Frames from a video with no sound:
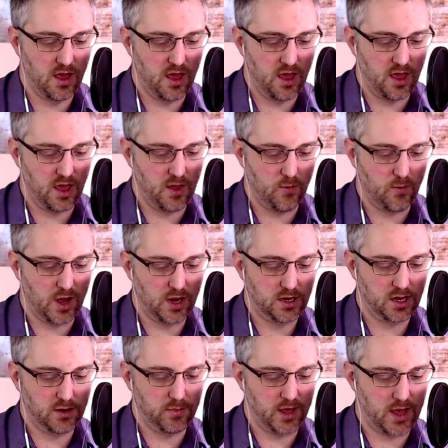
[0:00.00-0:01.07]
He went
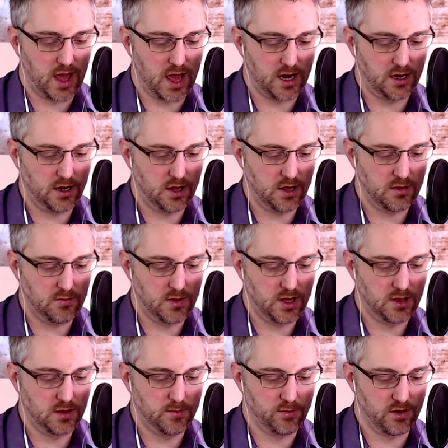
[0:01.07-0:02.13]
and beheaded him in
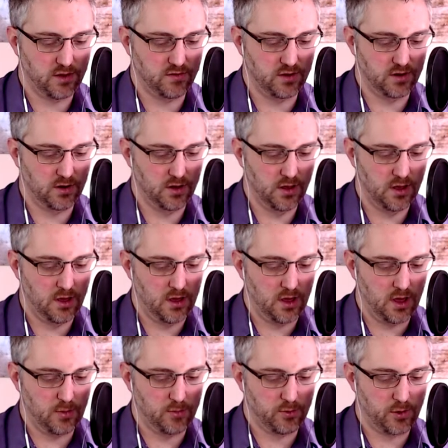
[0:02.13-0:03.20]
the prison,
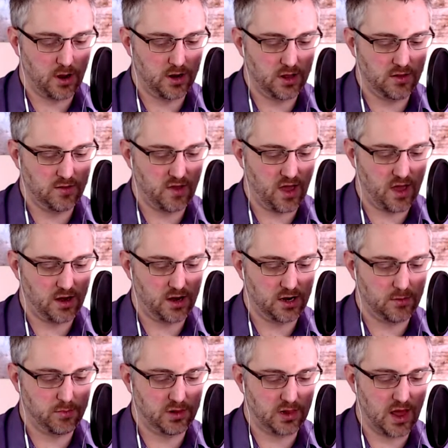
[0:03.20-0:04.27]
and brought his head on a
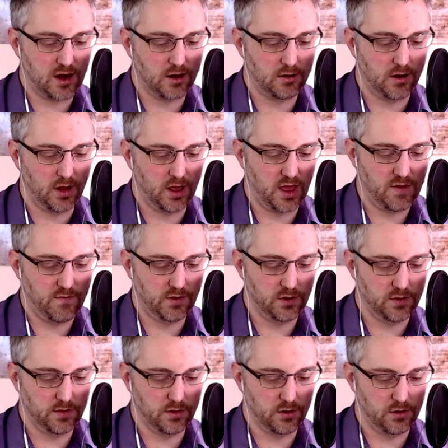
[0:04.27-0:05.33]
platter and gave it to
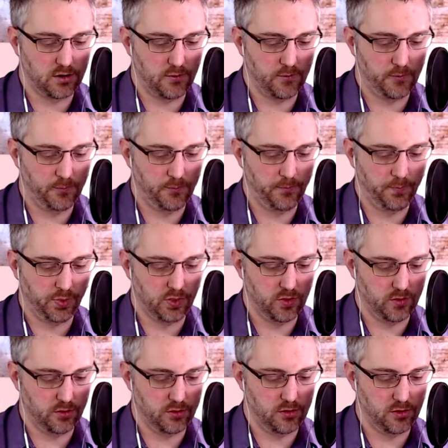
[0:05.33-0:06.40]
the girl. And the
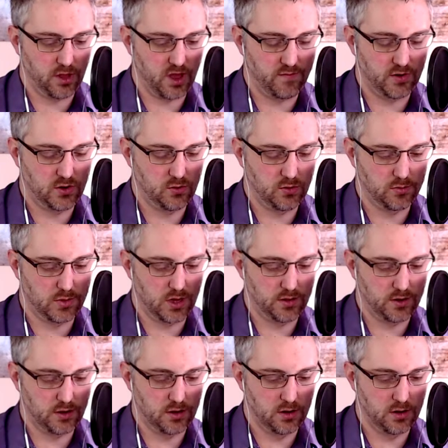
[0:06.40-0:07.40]
girl gave it to her mother.